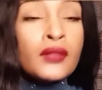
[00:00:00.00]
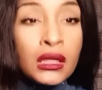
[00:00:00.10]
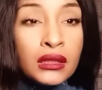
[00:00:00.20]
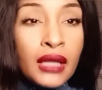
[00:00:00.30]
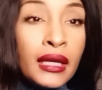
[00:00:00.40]

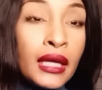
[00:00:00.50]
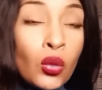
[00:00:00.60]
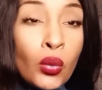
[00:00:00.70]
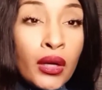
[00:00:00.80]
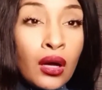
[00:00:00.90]
Then he
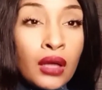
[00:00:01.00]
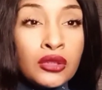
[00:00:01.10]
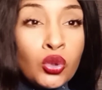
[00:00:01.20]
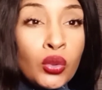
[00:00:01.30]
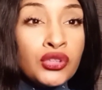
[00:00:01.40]
went on
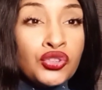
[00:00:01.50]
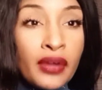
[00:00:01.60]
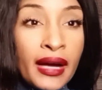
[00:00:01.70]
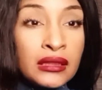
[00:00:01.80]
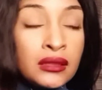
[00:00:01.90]
to
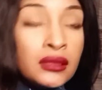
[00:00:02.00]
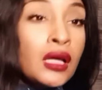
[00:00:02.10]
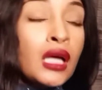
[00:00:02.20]
address